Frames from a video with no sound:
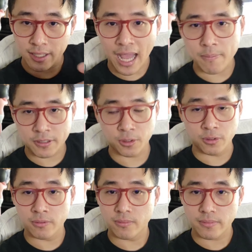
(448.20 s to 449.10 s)

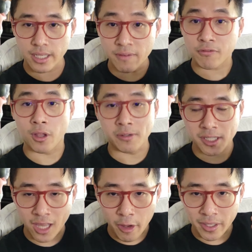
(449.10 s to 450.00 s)
capital
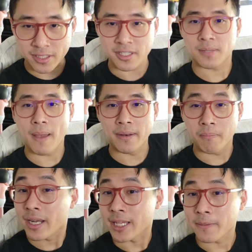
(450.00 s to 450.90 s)
inflows, allowing us to
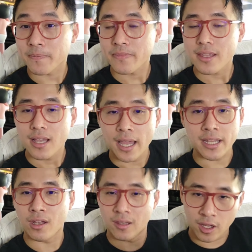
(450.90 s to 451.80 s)
spend money.
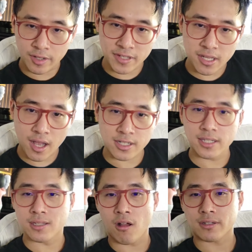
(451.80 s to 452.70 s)
And yet a lot of us are
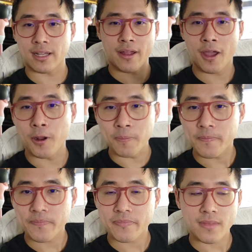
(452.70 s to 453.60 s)
actually locked at
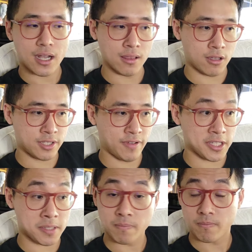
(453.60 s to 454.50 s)
home. A lot of
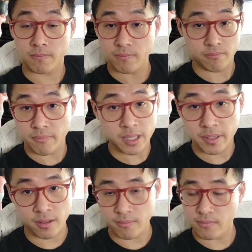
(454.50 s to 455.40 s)
us,
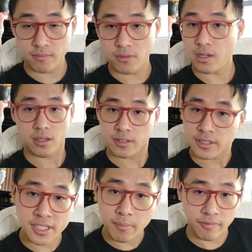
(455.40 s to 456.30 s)
maybe
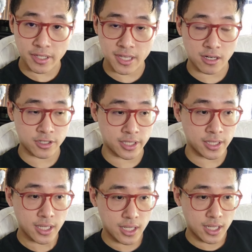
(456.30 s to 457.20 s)
some of us
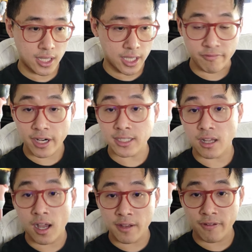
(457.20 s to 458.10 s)
actually, in very
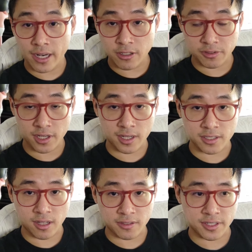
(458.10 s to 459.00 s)
dire financial
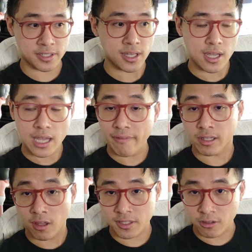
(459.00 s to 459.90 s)
circumstances,
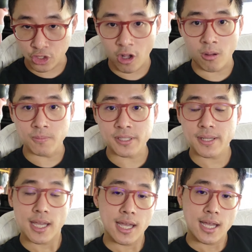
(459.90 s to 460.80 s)
having lost our jobs.